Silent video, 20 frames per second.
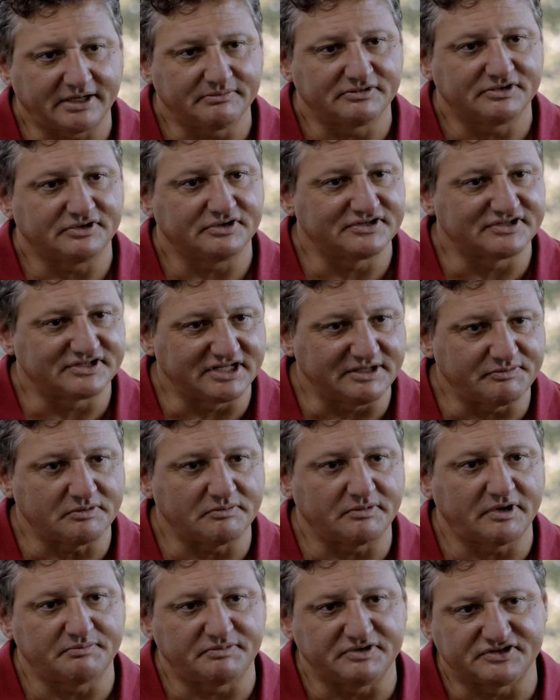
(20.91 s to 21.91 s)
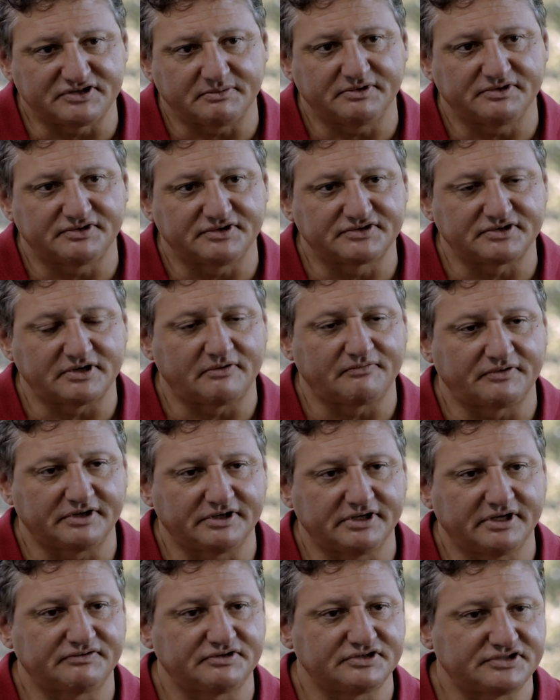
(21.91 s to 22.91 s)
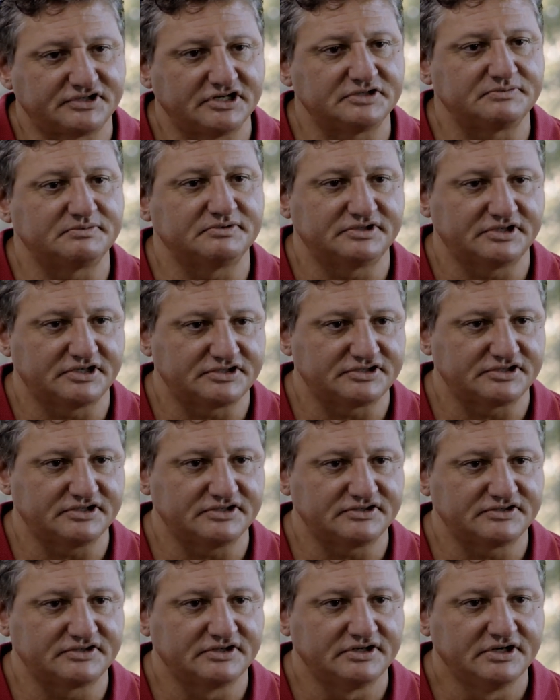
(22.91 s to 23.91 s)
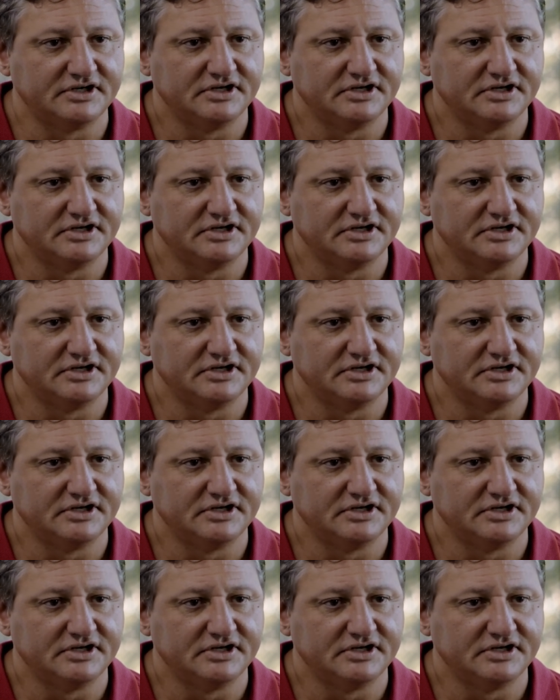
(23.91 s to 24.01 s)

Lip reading: During sleep, it might be somewhat discomforting. You have to change positions.